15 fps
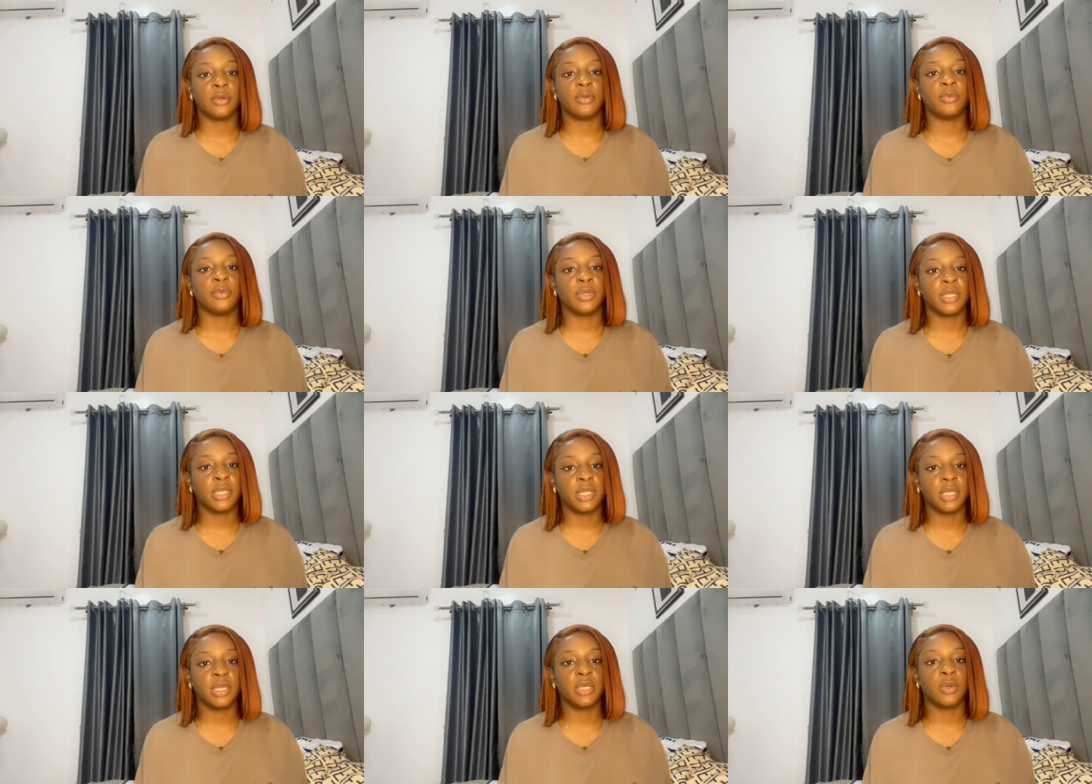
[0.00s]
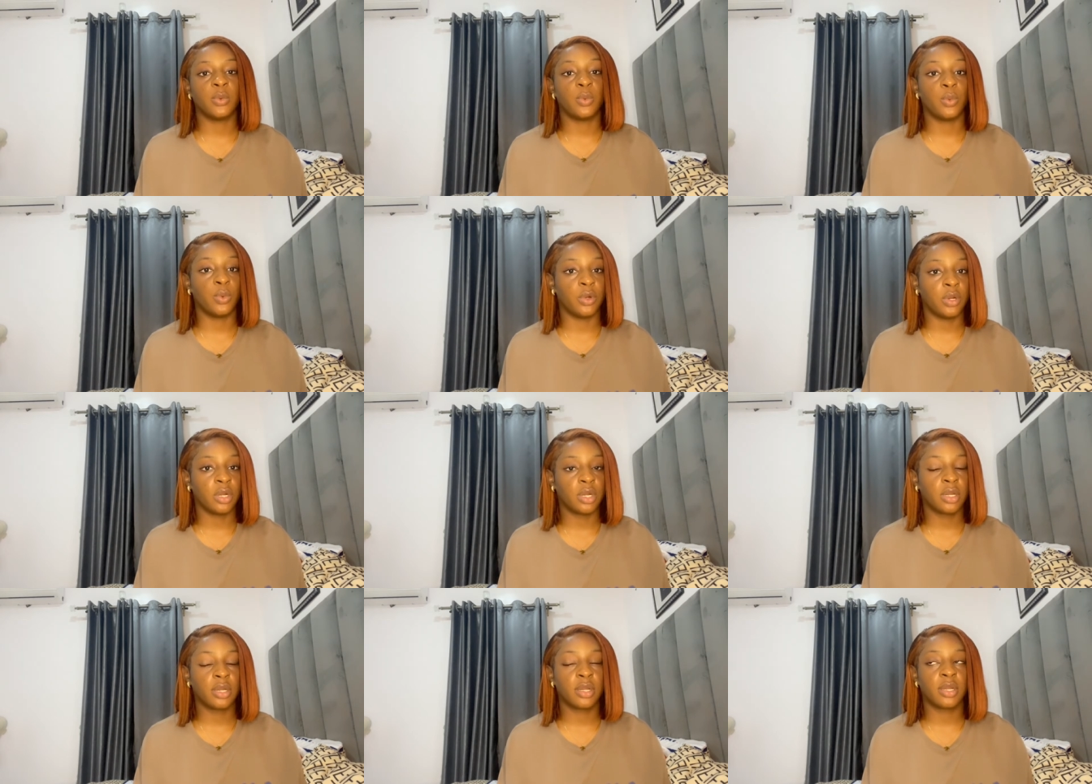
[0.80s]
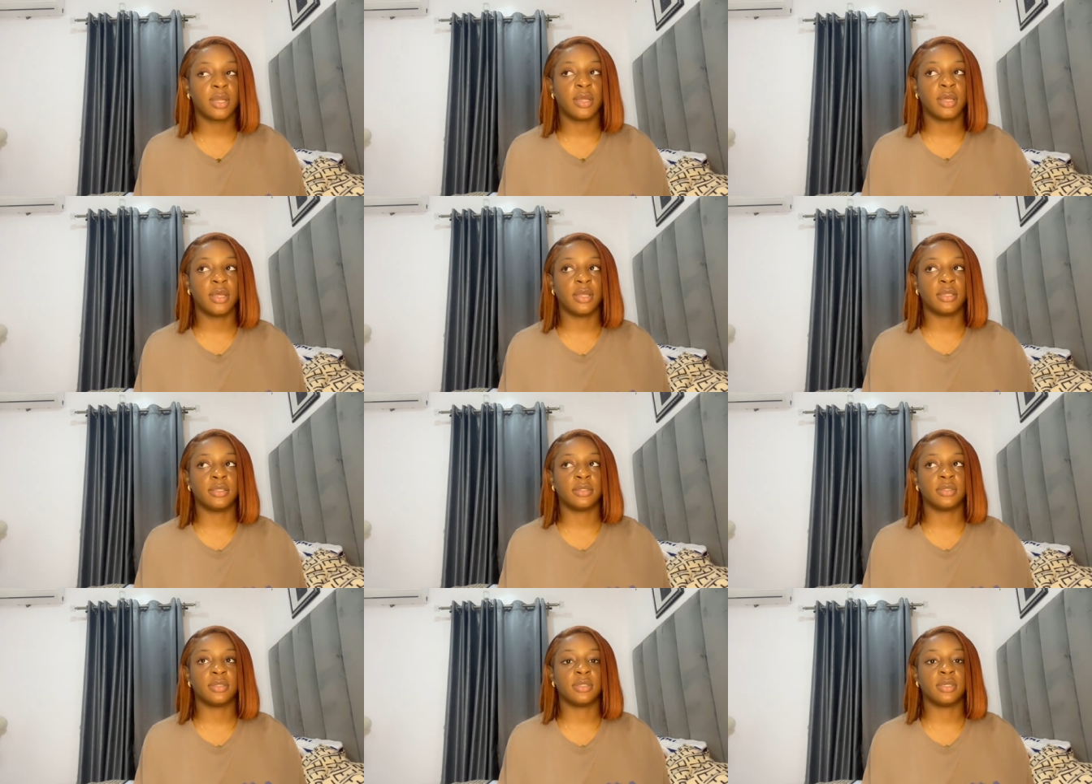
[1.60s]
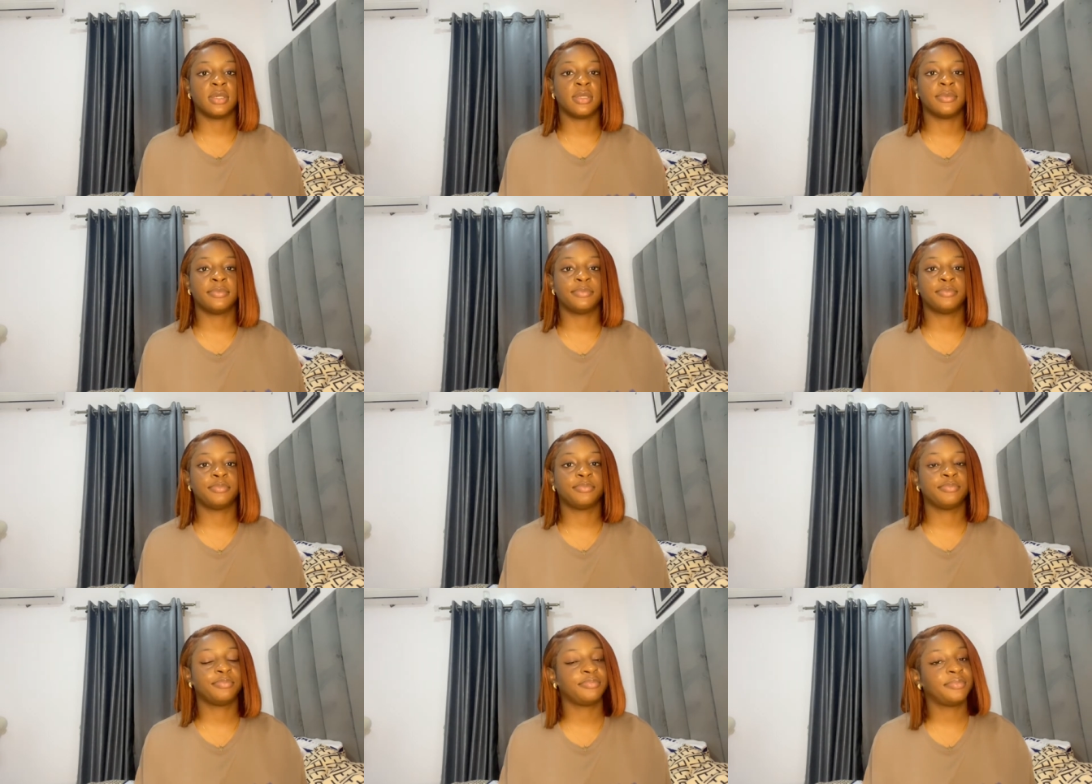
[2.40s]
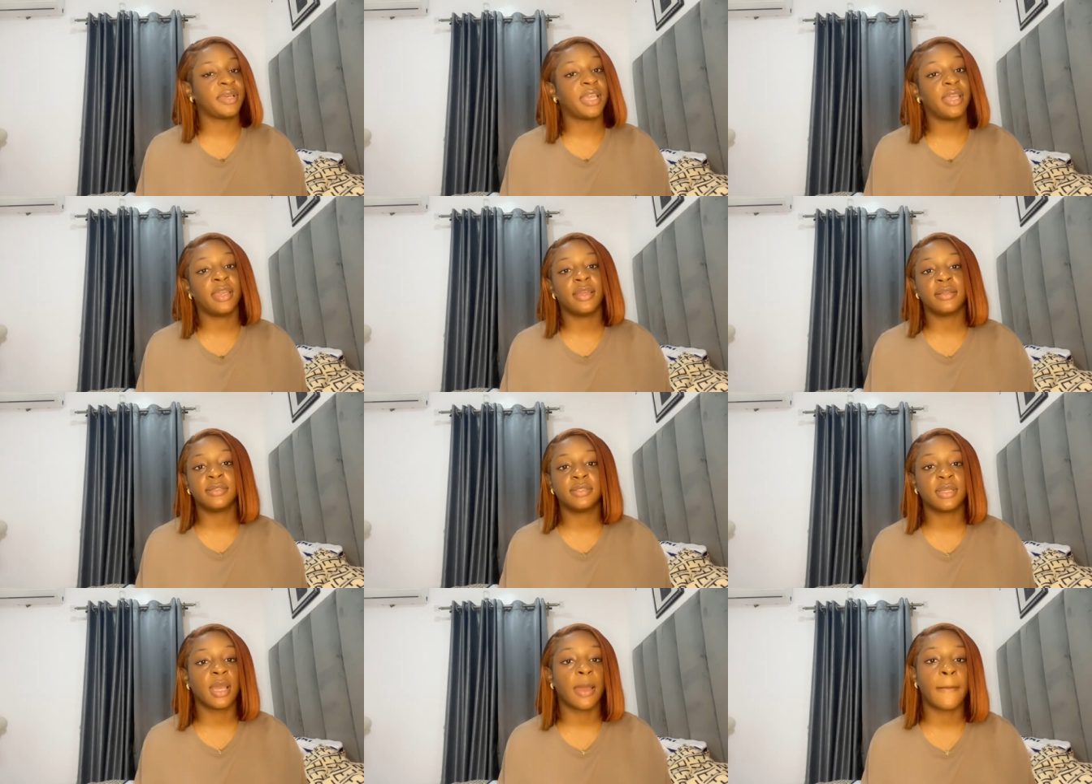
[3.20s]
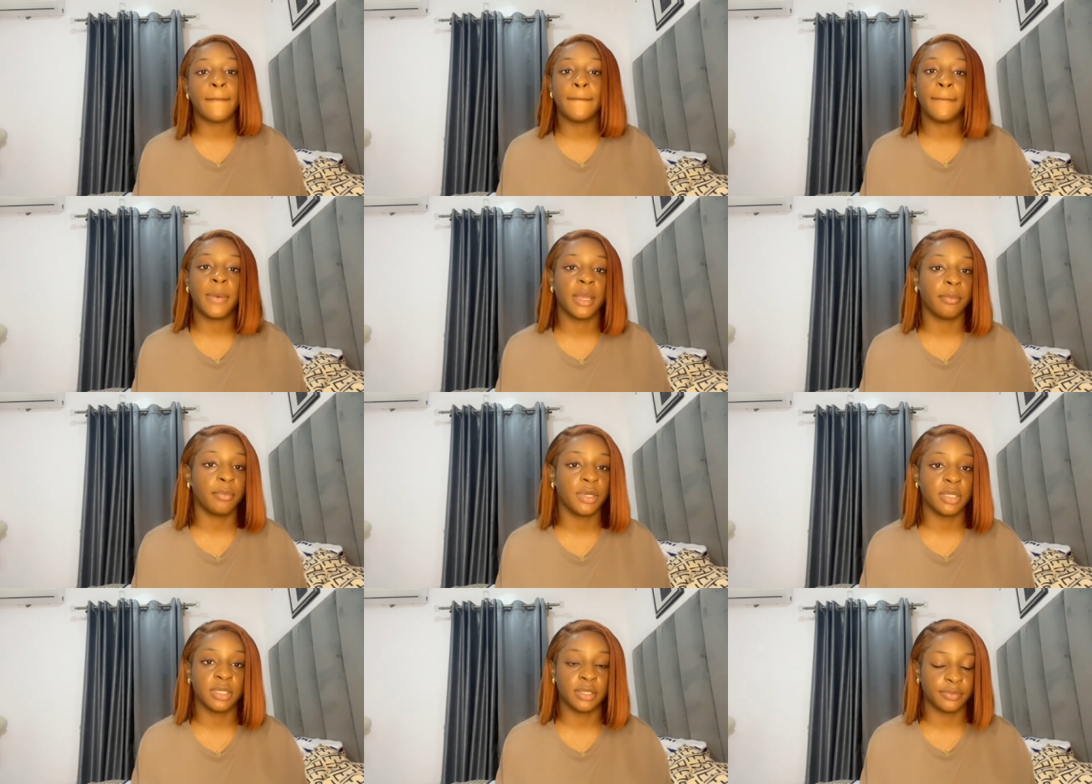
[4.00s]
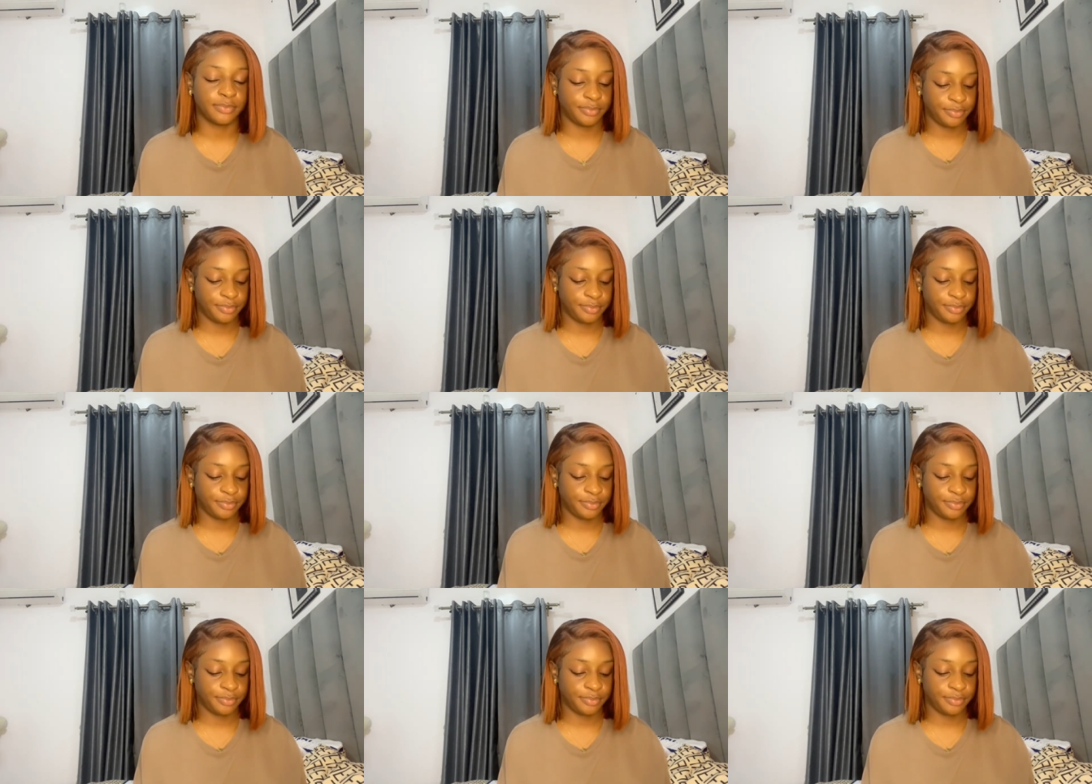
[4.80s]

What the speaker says: really work and earn my money.